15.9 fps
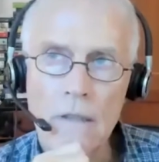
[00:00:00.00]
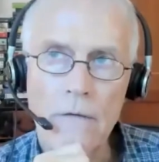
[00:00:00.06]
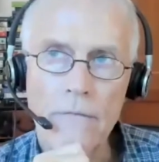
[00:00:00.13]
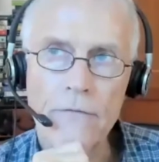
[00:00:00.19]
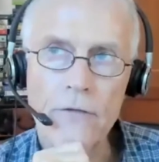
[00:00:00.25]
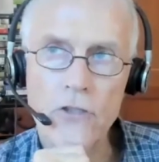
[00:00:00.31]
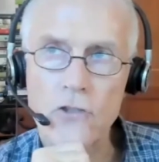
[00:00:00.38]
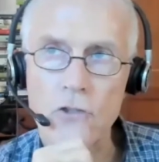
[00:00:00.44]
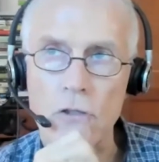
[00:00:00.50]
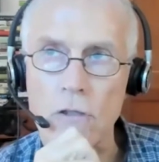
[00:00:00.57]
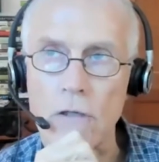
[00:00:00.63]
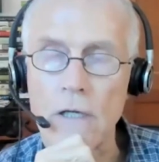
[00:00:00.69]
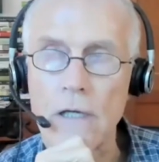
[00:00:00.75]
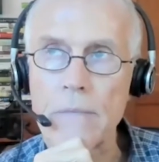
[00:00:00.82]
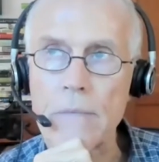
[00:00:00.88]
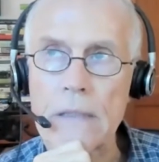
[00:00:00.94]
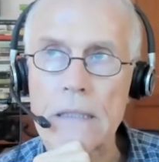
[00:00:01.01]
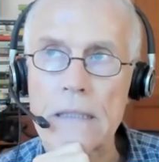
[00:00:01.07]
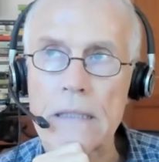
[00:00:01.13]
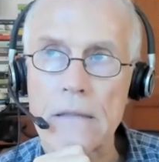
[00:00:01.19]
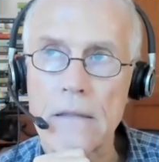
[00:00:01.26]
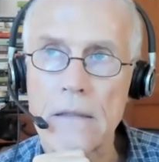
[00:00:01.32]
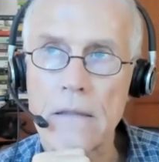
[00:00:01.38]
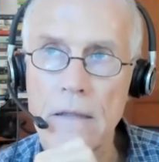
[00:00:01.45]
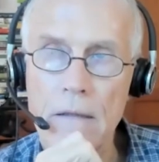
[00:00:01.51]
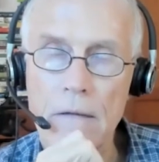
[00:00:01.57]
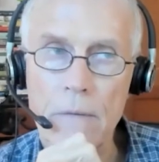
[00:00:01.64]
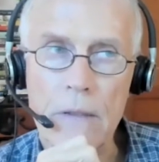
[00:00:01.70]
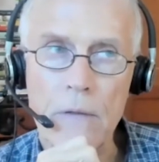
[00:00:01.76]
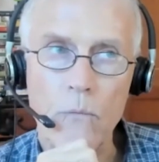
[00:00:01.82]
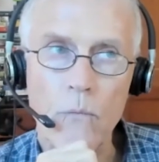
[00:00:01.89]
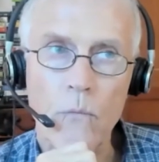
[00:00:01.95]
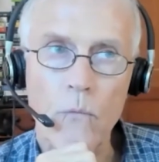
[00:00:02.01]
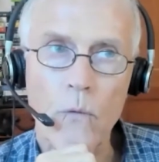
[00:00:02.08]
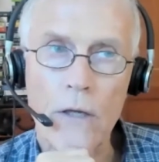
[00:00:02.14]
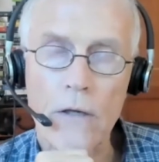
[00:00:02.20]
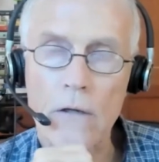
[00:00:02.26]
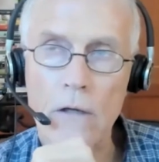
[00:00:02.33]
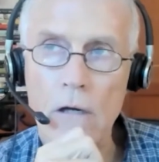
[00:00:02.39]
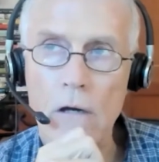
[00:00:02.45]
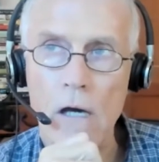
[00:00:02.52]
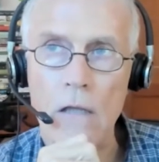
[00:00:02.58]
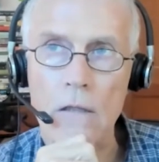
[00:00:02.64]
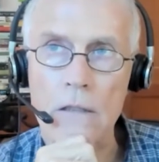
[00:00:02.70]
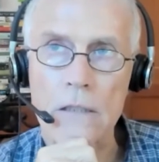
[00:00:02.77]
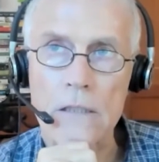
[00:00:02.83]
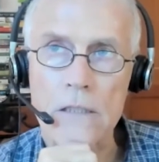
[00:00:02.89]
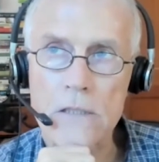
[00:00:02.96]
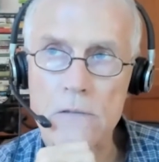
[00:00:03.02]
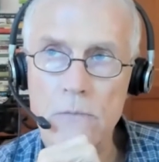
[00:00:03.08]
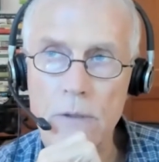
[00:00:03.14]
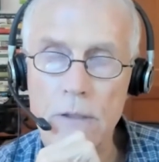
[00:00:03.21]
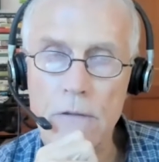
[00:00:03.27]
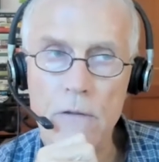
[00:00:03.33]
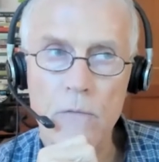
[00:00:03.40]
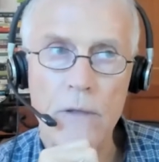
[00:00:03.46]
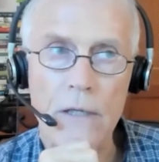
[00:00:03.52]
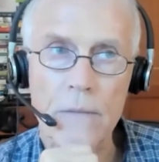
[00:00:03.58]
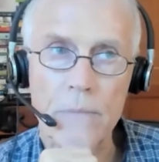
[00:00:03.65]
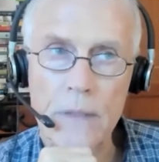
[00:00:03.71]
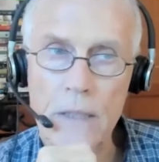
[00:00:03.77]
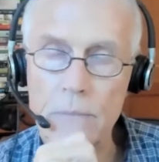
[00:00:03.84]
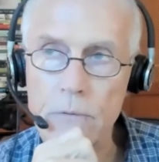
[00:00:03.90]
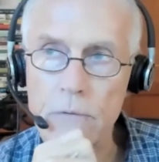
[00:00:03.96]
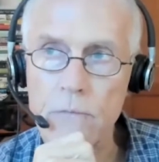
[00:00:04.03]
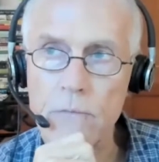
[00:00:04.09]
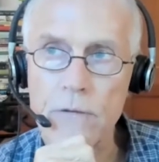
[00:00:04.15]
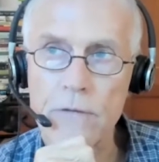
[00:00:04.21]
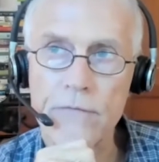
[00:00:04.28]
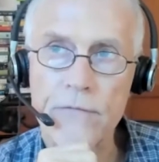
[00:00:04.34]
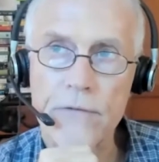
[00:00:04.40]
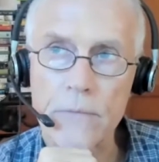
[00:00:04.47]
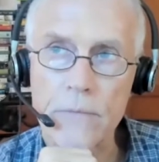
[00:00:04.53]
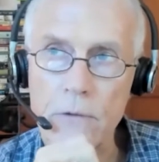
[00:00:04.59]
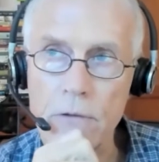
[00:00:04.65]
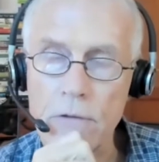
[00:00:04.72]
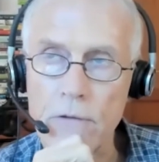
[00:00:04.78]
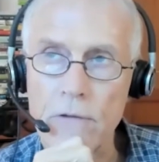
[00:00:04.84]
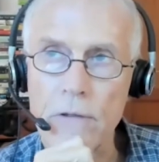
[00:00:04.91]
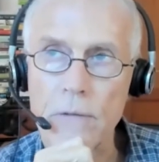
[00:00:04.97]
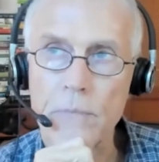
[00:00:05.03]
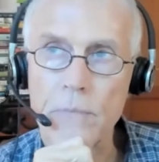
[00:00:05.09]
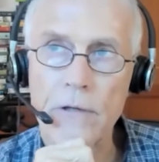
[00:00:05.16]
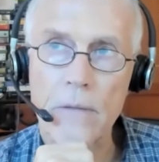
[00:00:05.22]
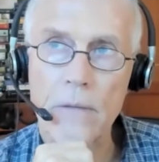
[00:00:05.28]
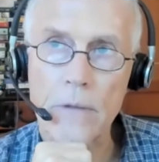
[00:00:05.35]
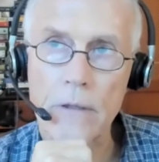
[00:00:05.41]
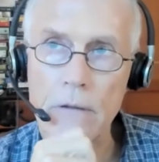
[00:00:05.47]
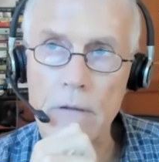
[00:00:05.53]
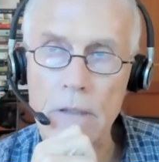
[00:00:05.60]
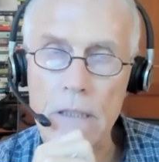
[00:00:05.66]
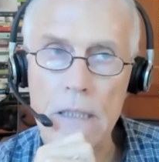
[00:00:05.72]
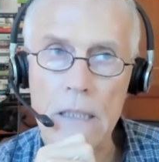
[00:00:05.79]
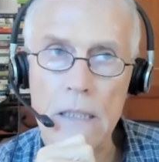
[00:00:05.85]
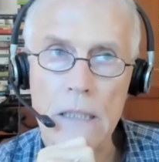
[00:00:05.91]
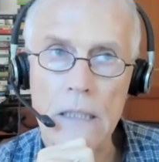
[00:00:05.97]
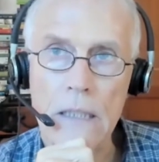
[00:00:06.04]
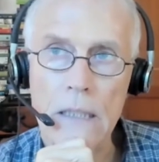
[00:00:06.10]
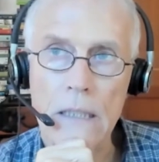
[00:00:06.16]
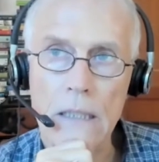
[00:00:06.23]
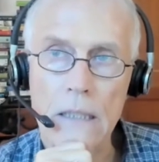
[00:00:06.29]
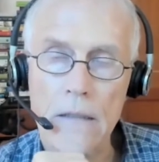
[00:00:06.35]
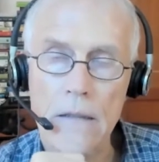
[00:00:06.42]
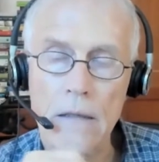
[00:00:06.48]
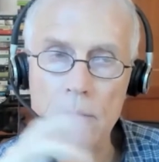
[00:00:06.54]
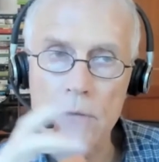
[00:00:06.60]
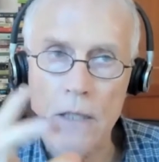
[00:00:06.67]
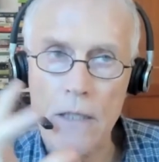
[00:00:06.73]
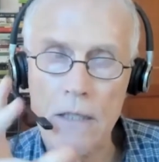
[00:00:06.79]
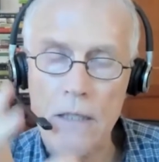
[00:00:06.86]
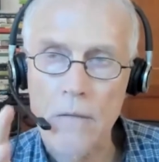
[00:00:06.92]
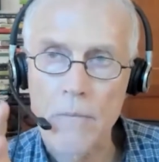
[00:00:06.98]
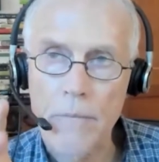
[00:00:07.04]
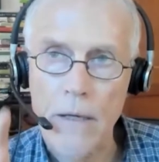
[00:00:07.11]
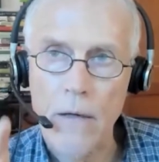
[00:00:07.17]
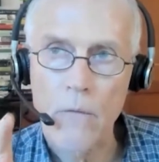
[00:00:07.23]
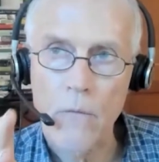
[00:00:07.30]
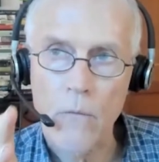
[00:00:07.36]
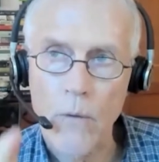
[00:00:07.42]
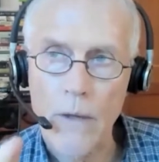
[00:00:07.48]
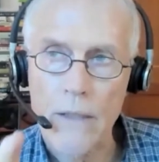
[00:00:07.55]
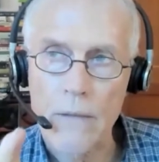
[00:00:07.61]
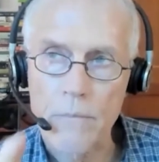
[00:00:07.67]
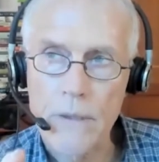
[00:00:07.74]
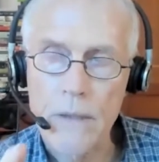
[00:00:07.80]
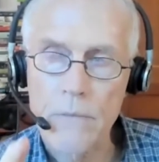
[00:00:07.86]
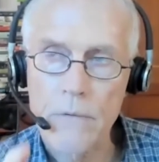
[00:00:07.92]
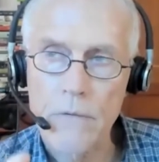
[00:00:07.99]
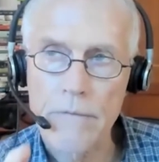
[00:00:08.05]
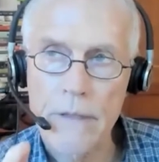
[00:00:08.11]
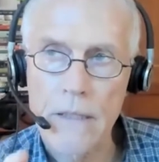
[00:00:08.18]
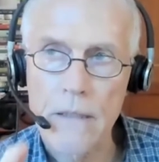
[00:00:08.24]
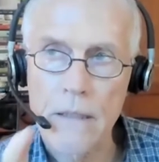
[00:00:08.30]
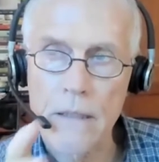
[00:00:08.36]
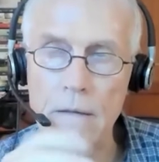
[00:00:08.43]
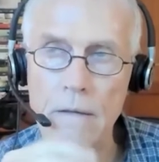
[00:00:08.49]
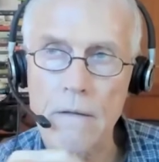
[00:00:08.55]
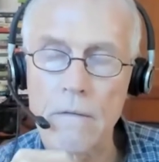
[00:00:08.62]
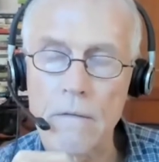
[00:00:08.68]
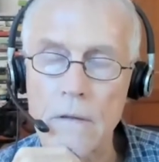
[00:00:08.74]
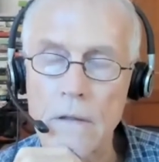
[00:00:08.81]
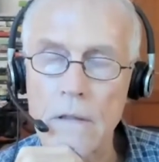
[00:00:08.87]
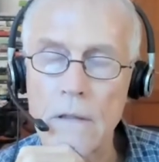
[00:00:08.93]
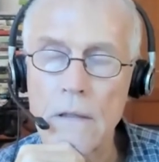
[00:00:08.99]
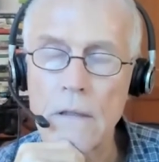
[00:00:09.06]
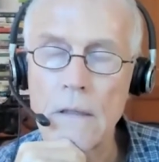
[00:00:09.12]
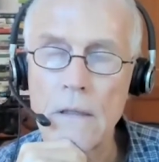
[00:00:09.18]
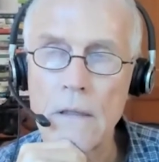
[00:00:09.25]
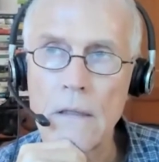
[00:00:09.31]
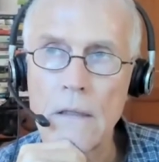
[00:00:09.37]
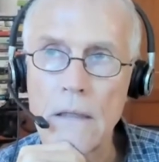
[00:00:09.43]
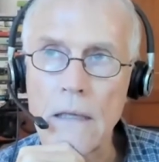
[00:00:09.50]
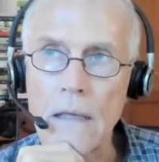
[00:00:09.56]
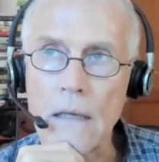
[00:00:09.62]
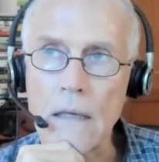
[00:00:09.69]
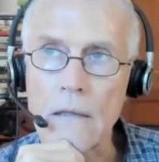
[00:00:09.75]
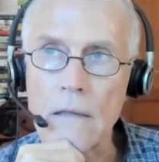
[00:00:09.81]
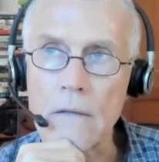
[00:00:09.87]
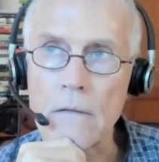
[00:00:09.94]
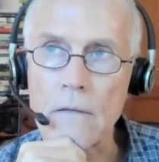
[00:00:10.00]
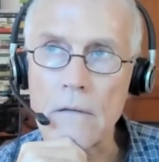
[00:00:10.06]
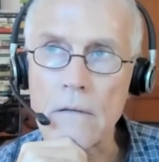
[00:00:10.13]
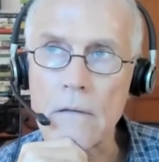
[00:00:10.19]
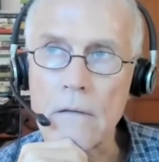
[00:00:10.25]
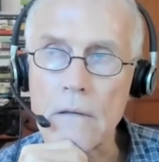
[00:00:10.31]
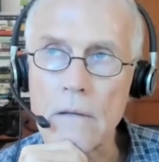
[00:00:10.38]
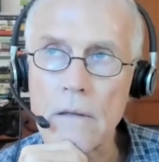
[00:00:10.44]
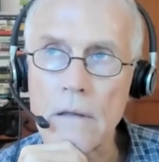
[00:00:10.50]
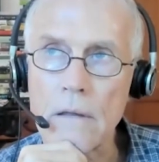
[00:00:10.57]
For sure. I mean, we are colonists. We are white people. We're from Europe primarily. I'm talking about white people right now, and